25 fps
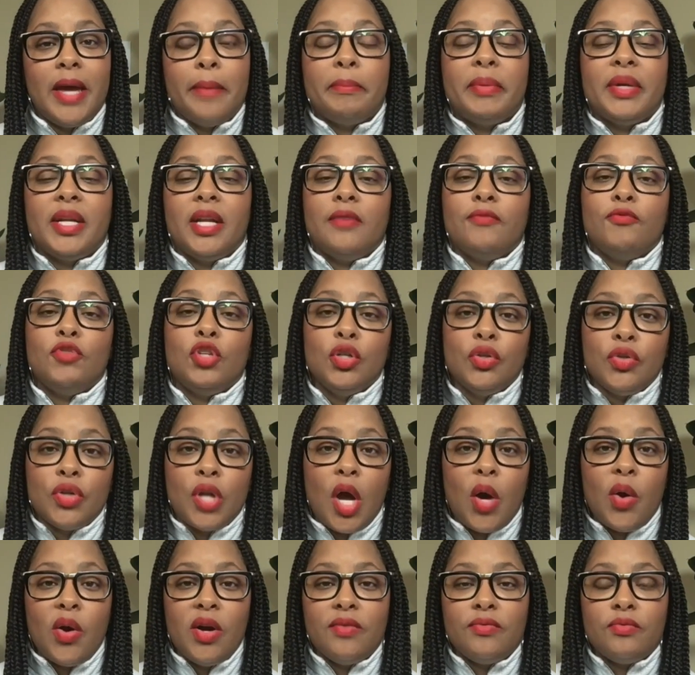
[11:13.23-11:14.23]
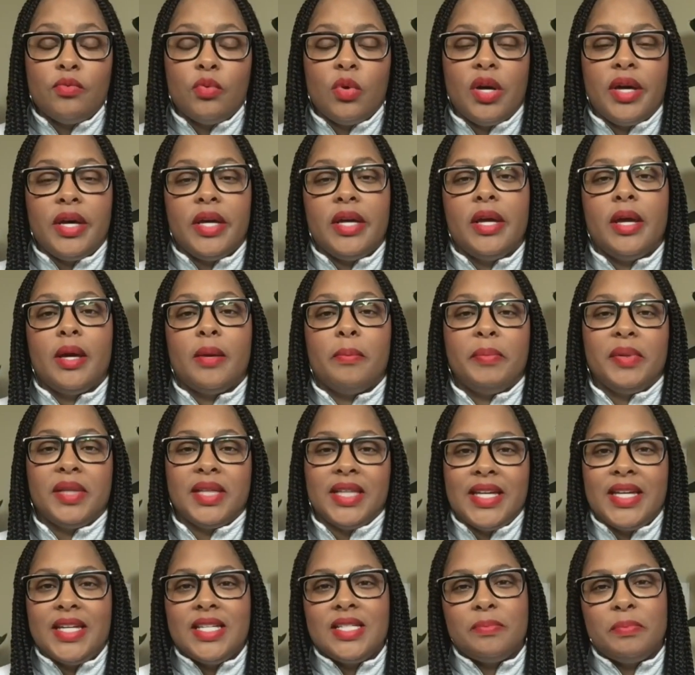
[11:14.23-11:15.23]
But if you know of one,
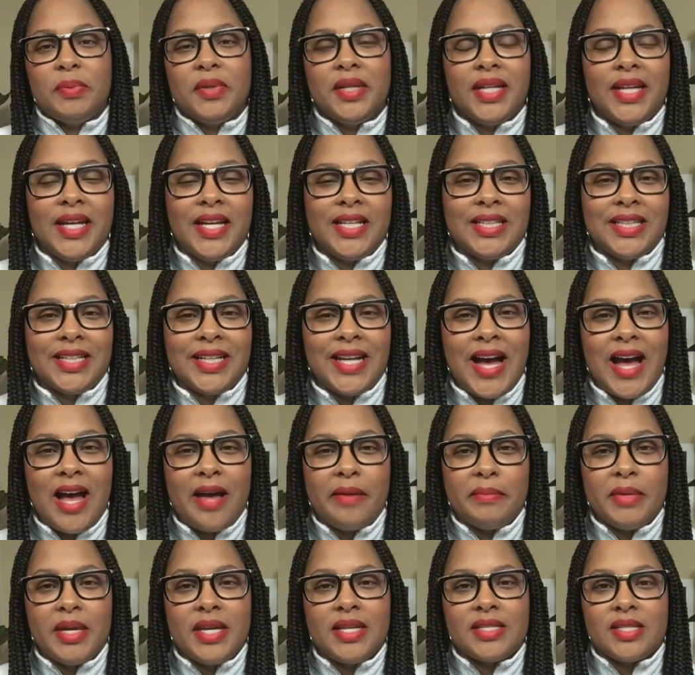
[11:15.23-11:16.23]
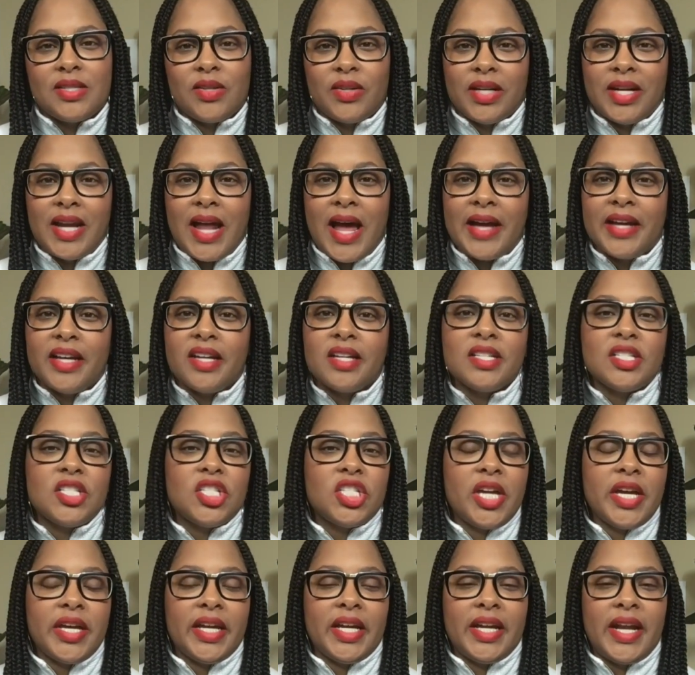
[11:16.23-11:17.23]
please put it in the comments so that I can
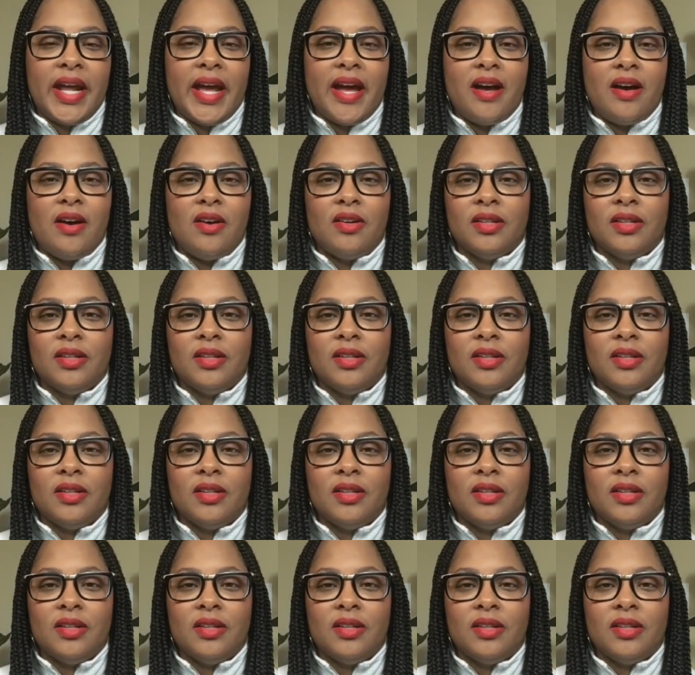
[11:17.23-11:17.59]
check it out.